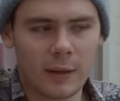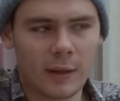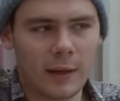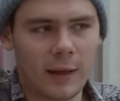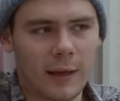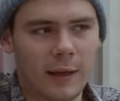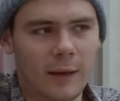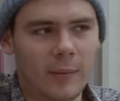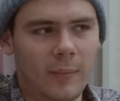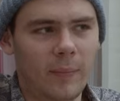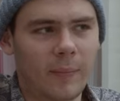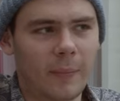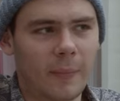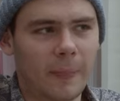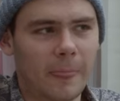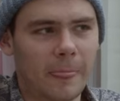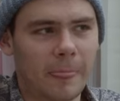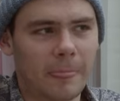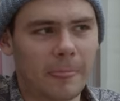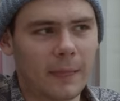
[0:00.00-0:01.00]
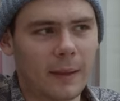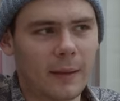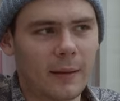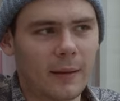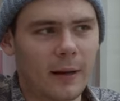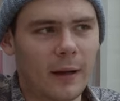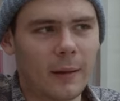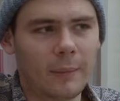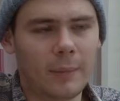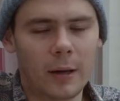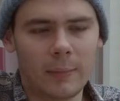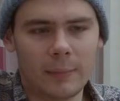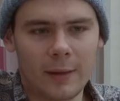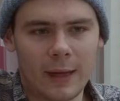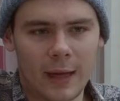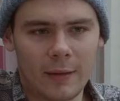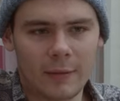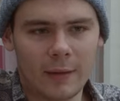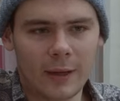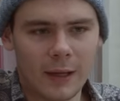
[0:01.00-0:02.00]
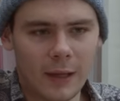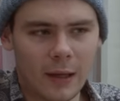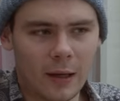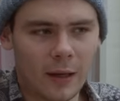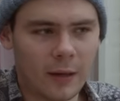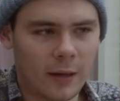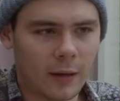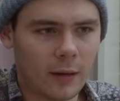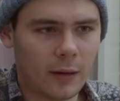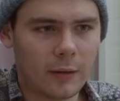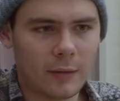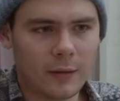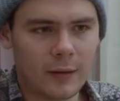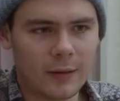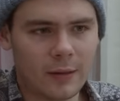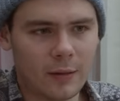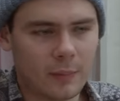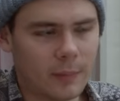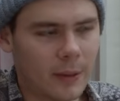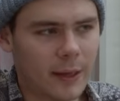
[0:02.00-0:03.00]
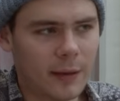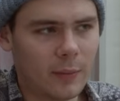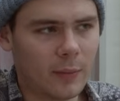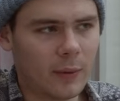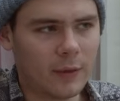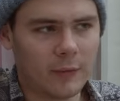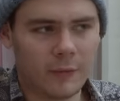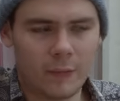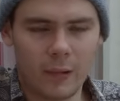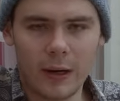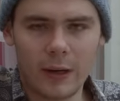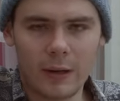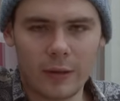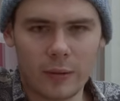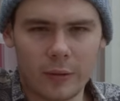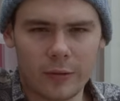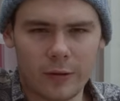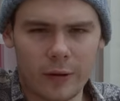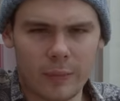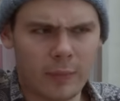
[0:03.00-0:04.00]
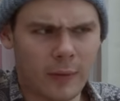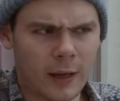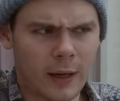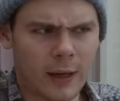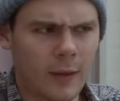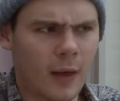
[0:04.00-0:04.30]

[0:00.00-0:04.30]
I might be having a light-hearted debate with a friend or something,